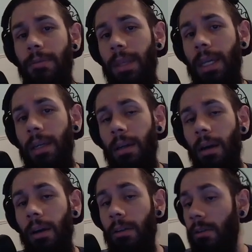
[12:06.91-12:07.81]
think
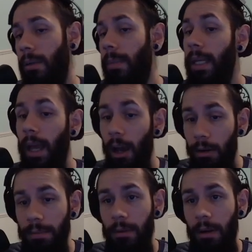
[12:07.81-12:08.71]
are going to be
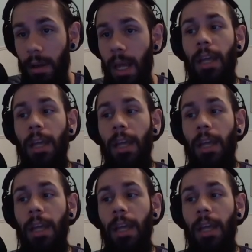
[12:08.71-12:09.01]
helpful.